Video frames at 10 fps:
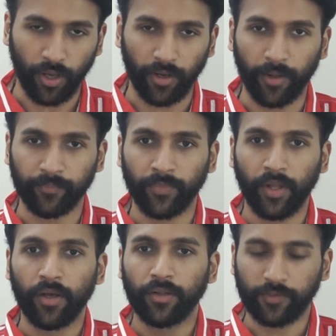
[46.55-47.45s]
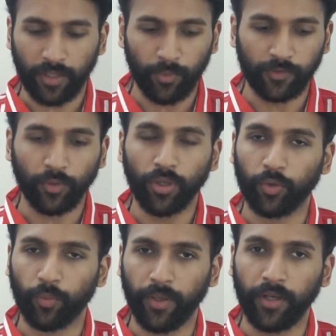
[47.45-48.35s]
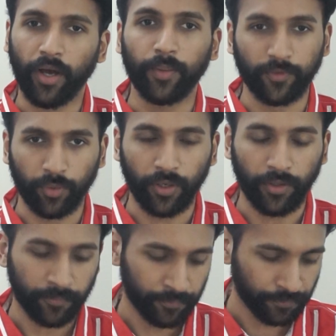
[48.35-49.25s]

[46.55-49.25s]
raga. This time also it will be Hamsadhwani.